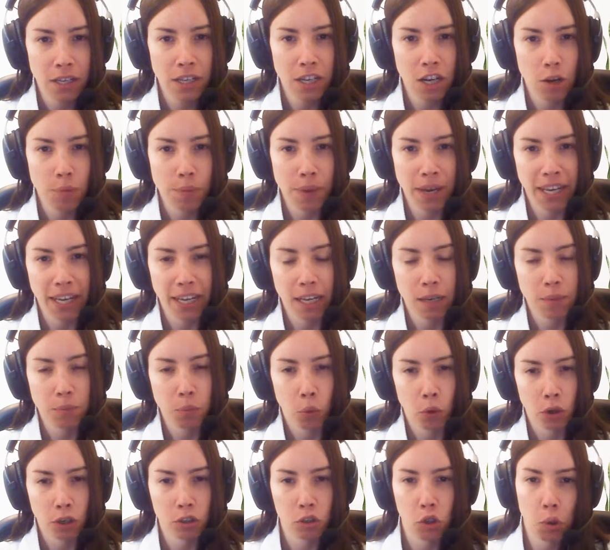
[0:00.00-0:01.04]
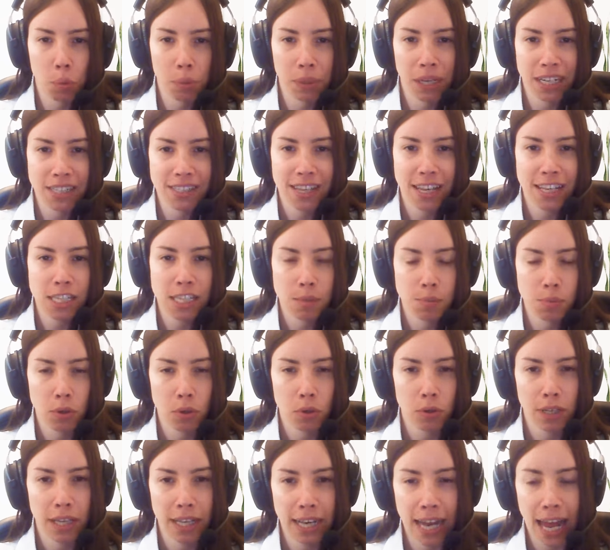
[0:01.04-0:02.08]
you know, making it more globally
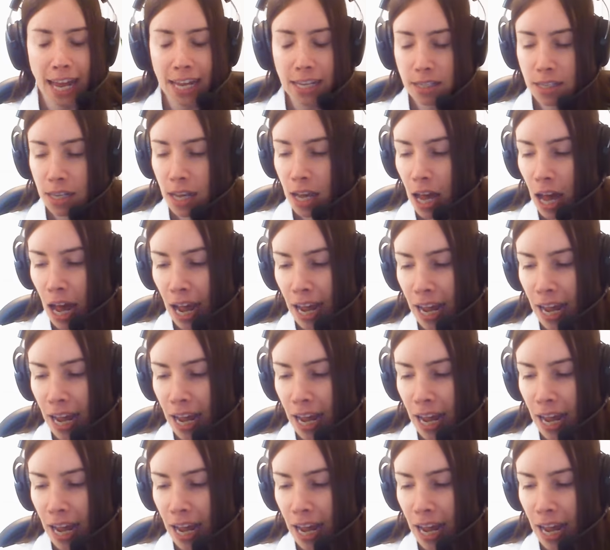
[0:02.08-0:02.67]
accessible. It has,